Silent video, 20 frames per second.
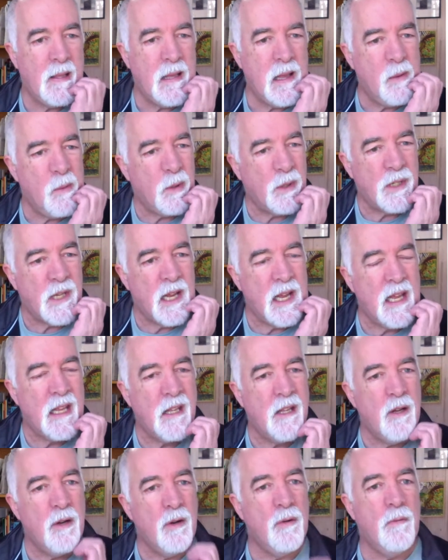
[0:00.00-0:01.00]
it will
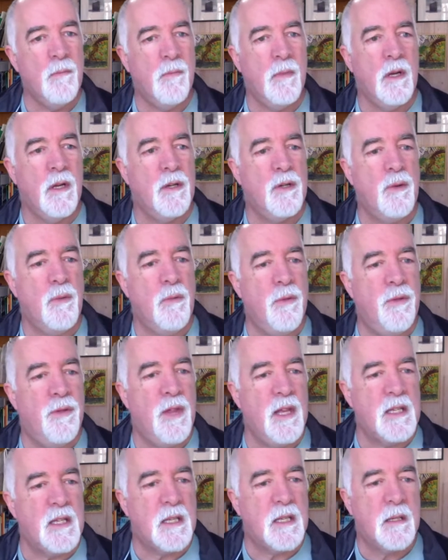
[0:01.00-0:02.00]
take you to
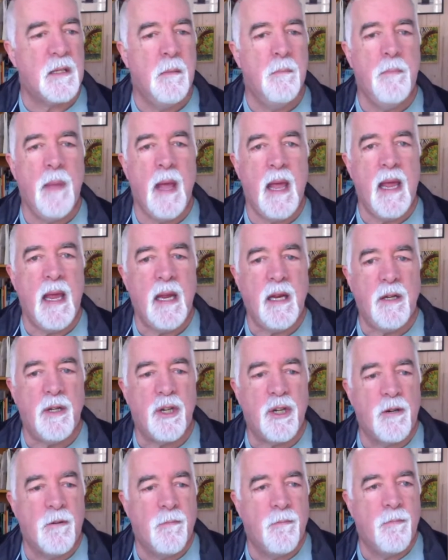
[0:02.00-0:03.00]
this
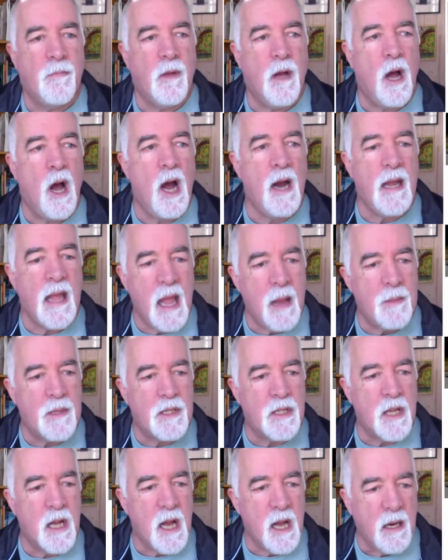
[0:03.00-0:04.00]
page on
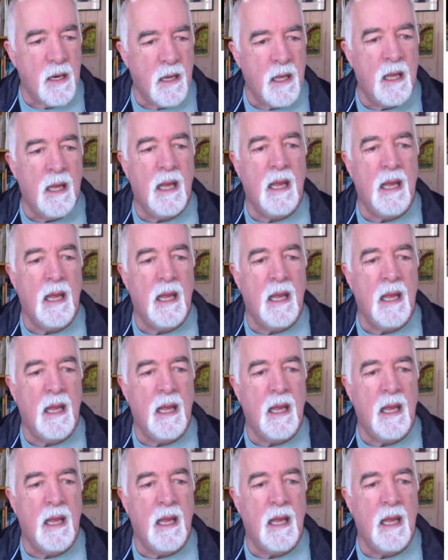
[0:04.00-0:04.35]
Amazon,